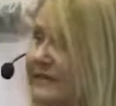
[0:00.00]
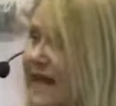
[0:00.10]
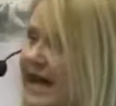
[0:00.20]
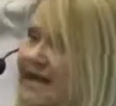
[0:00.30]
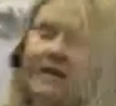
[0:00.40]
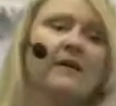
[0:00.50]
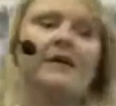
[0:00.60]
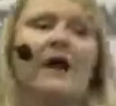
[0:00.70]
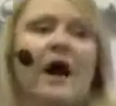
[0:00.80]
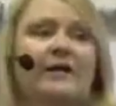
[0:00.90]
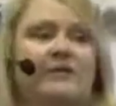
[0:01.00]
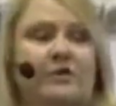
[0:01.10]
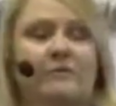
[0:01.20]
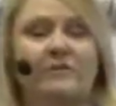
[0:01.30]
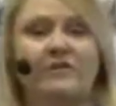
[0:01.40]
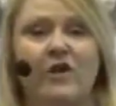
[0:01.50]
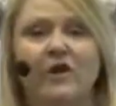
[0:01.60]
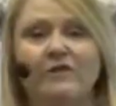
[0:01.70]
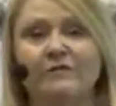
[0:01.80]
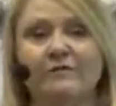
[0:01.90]
that I shouldn't be
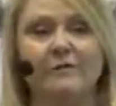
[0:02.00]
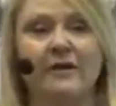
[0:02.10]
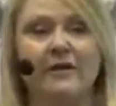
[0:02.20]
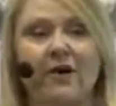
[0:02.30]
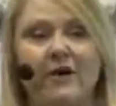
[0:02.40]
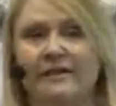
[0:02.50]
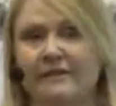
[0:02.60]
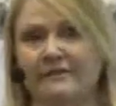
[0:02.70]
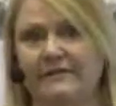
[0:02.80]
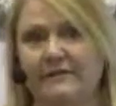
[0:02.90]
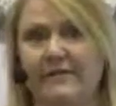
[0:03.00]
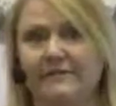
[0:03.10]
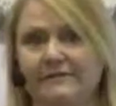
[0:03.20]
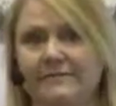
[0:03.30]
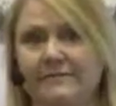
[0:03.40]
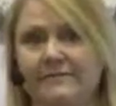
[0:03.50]
charging for my God-given gifts.